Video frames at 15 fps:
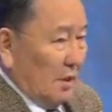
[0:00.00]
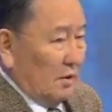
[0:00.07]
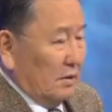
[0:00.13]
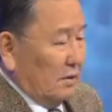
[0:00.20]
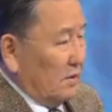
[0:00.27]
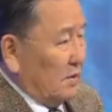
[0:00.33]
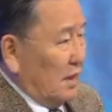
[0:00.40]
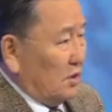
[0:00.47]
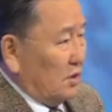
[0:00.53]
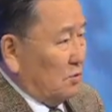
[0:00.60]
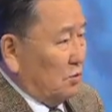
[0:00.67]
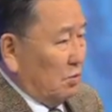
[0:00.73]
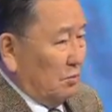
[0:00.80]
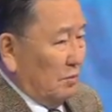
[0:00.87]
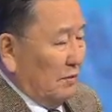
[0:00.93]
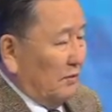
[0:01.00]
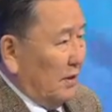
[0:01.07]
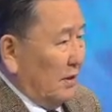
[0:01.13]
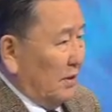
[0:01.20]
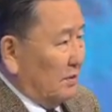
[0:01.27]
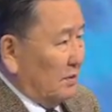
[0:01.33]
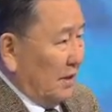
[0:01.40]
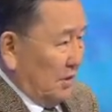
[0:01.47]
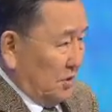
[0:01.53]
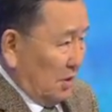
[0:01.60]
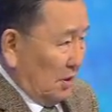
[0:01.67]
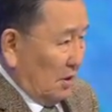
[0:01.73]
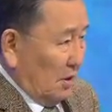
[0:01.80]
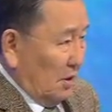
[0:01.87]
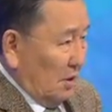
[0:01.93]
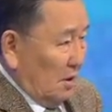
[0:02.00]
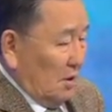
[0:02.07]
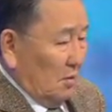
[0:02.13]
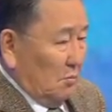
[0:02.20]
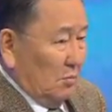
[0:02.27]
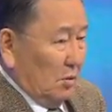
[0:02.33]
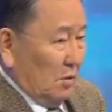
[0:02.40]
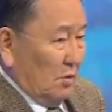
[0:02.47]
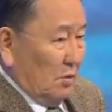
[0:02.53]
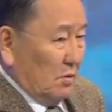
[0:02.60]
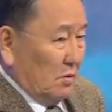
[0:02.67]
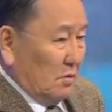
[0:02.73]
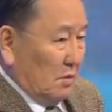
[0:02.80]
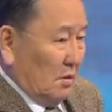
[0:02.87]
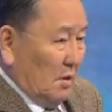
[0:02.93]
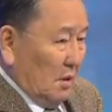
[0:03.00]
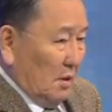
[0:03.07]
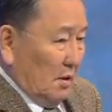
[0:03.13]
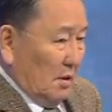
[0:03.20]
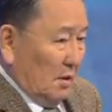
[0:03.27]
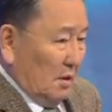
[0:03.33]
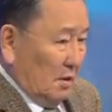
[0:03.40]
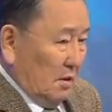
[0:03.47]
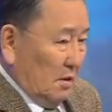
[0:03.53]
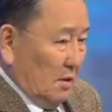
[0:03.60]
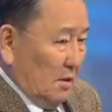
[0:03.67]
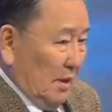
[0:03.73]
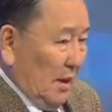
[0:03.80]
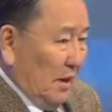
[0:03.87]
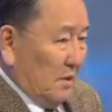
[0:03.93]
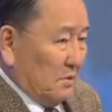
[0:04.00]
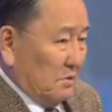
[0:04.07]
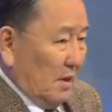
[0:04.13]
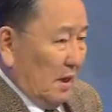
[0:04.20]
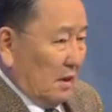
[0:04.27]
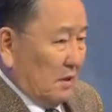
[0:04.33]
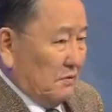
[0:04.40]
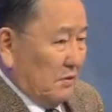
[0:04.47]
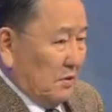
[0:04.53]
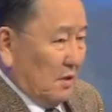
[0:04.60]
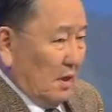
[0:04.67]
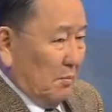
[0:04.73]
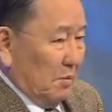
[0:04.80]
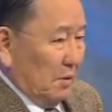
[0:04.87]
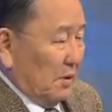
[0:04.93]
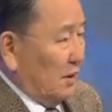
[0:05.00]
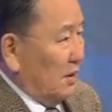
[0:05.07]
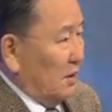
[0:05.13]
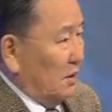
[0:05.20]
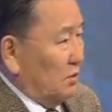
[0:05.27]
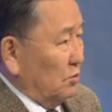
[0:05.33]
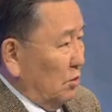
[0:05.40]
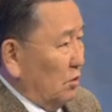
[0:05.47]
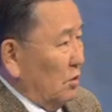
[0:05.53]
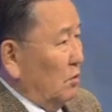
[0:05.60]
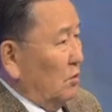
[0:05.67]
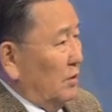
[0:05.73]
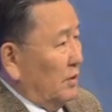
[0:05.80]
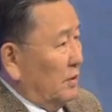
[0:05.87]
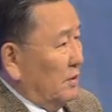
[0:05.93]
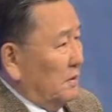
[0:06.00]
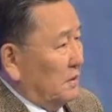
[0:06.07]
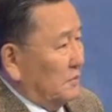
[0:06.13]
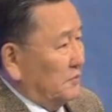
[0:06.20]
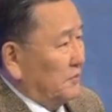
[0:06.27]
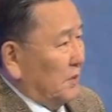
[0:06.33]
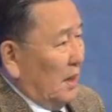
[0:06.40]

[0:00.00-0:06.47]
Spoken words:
and the results will be very tragic, because airstrikes, for example, killed not only the